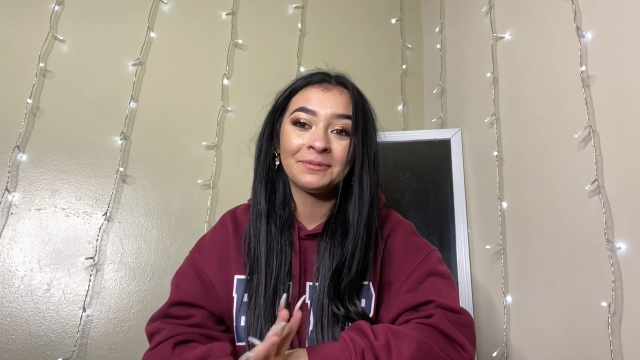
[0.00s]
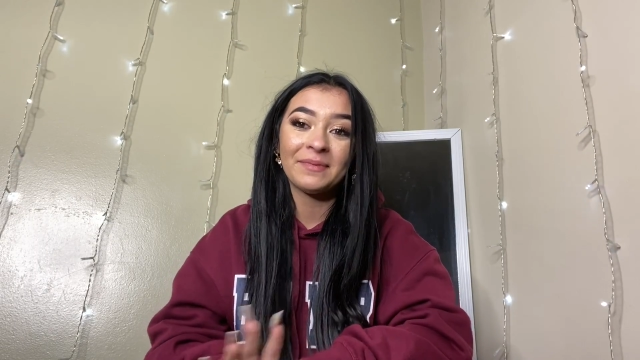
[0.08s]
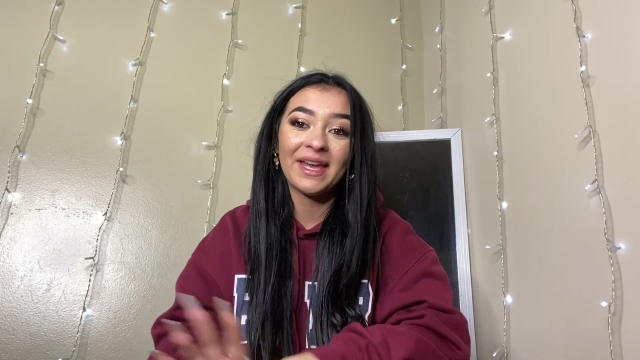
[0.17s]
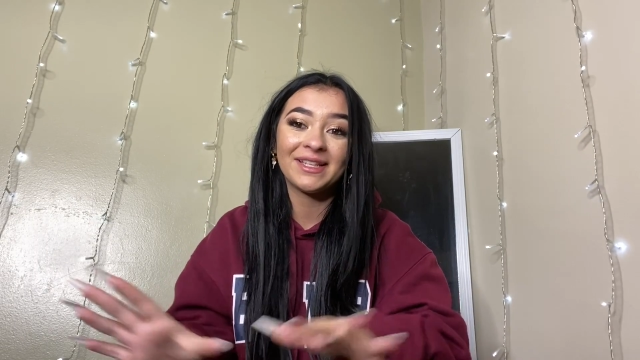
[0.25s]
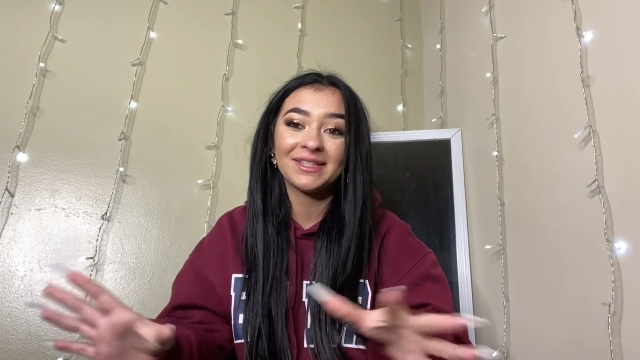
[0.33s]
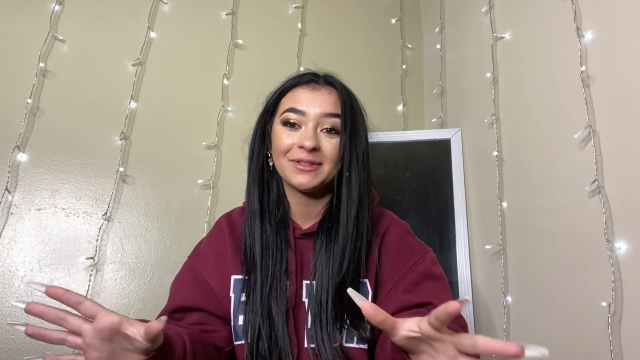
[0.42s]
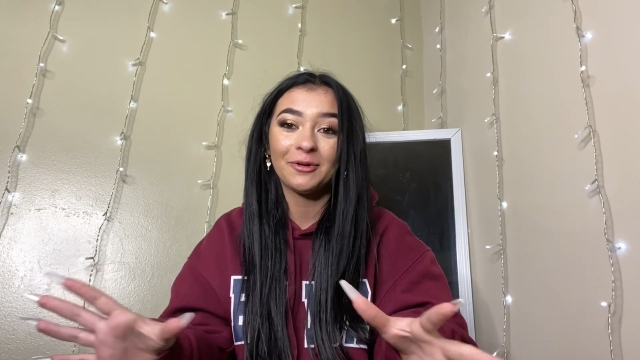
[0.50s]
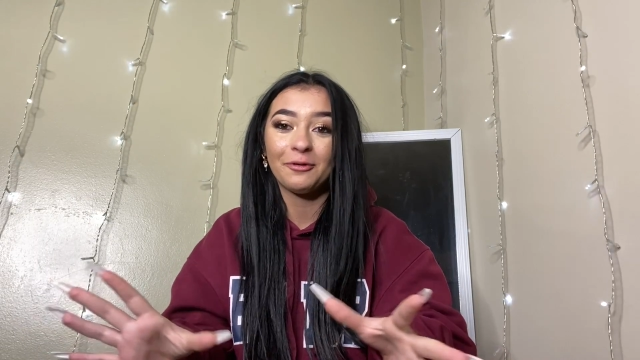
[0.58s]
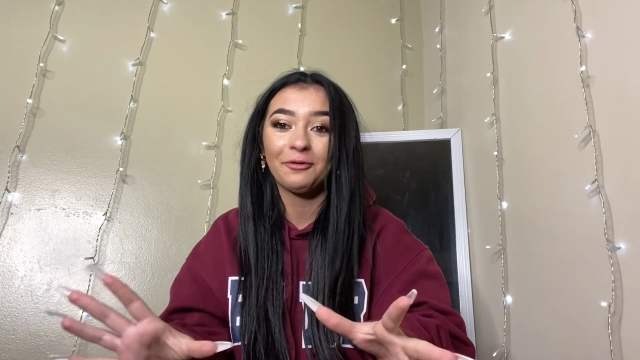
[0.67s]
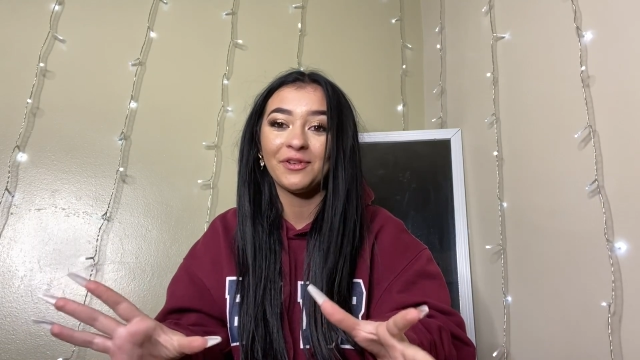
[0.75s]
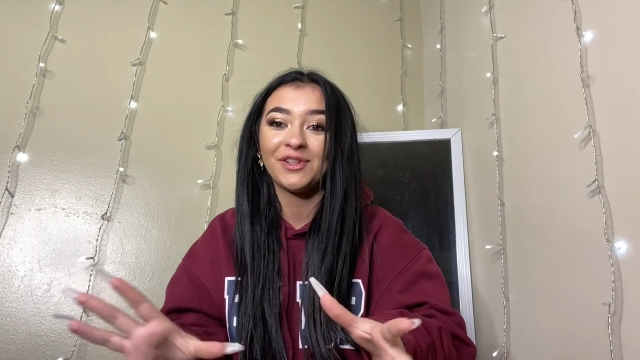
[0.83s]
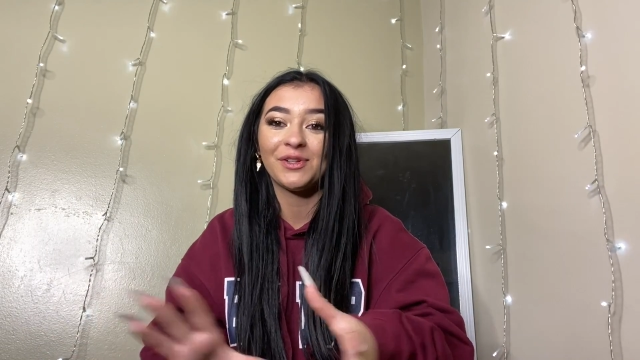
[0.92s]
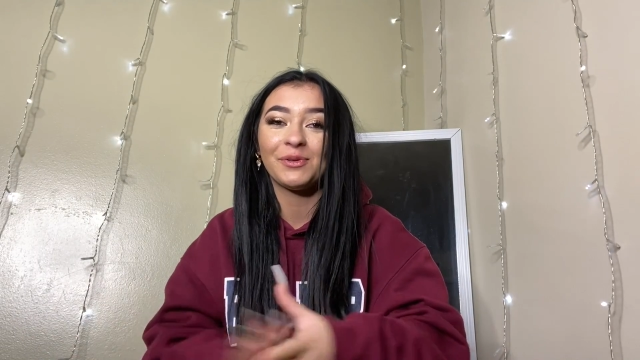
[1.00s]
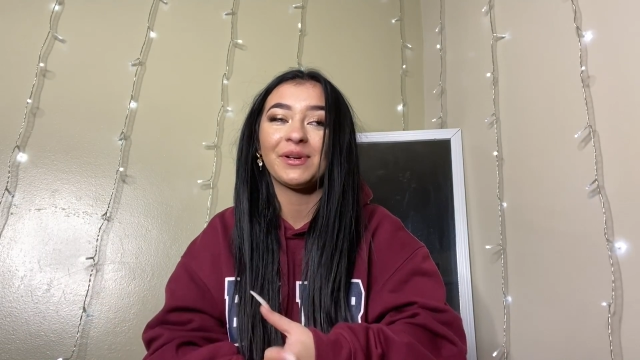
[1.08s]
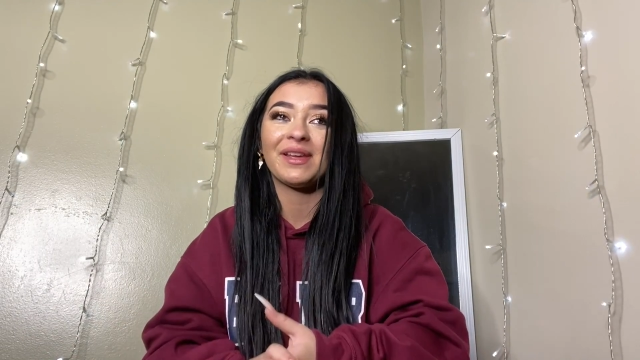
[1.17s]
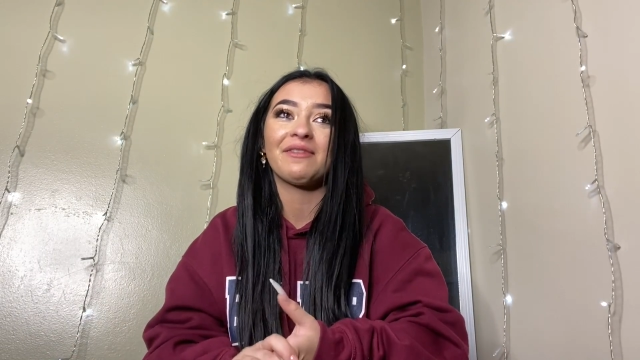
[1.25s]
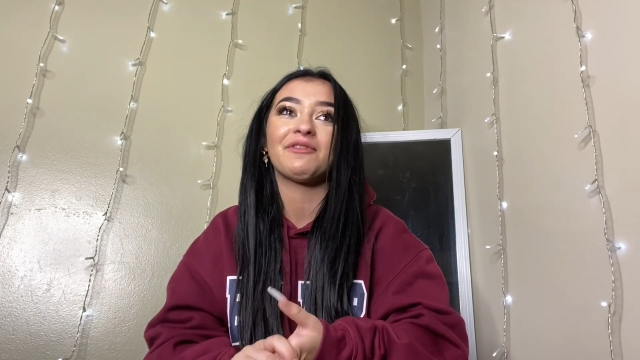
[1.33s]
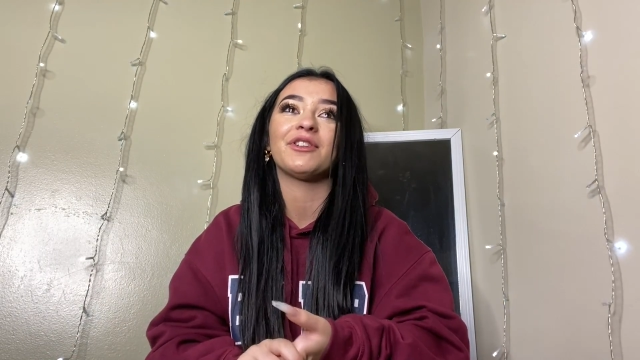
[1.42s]
ex-girlfriend or
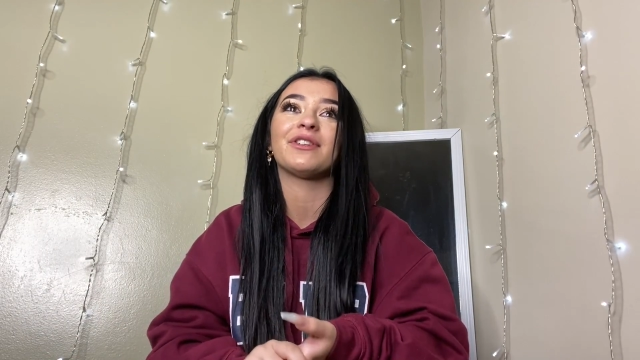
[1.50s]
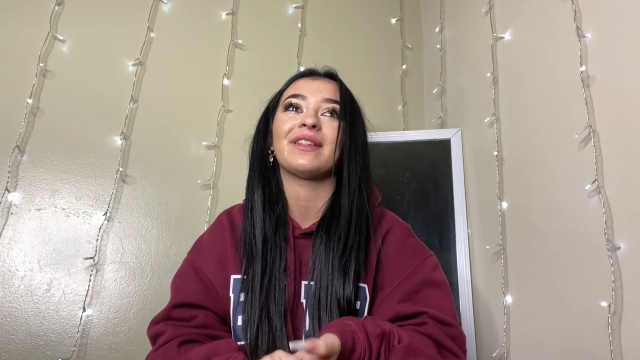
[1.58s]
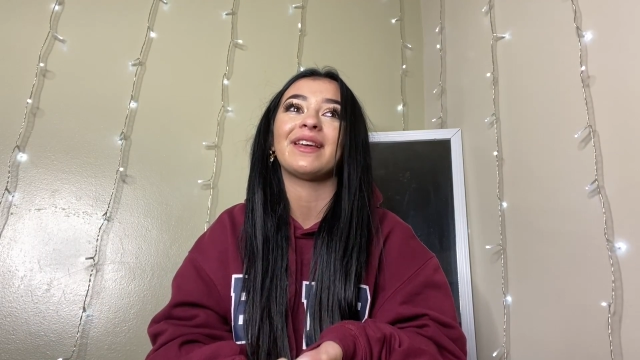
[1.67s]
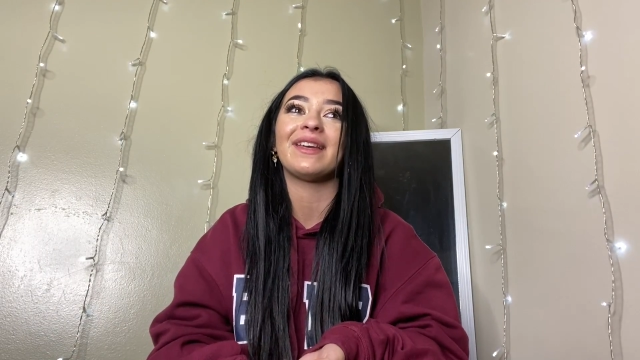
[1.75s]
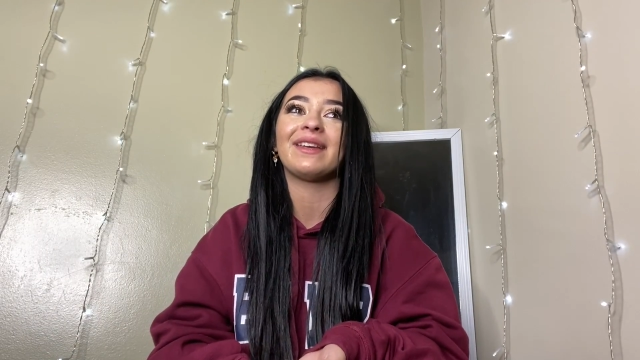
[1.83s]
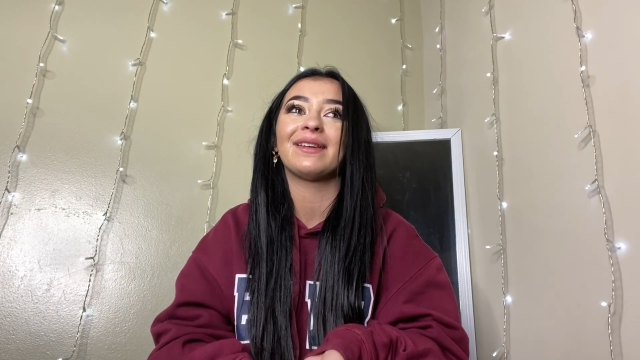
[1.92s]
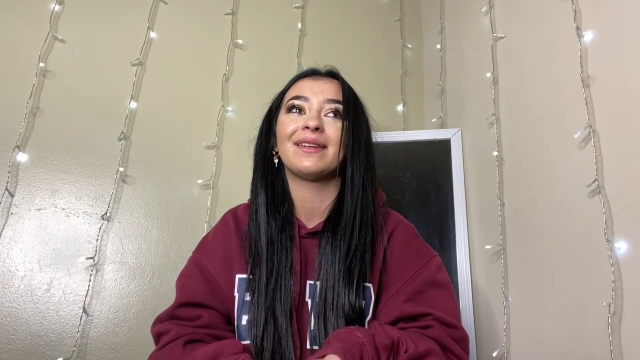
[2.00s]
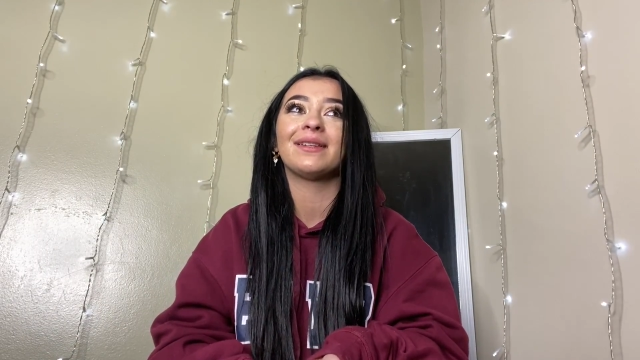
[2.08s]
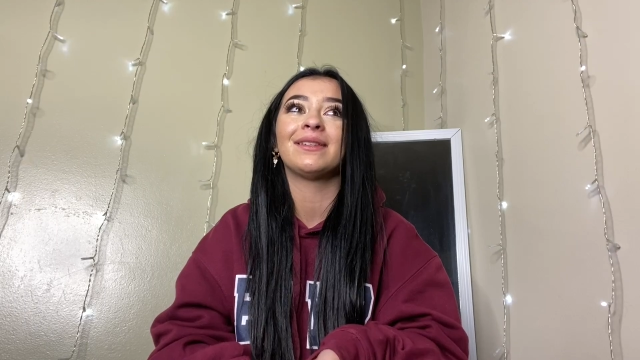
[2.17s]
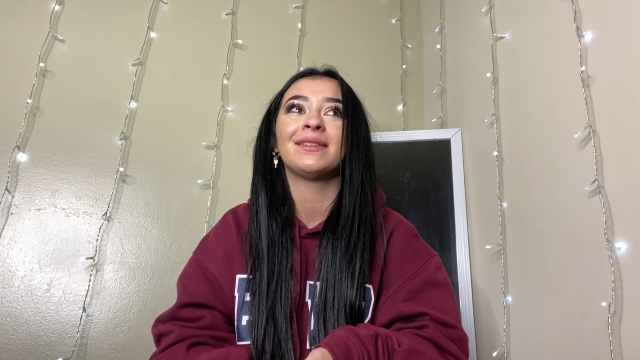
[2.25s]
whatever. Like,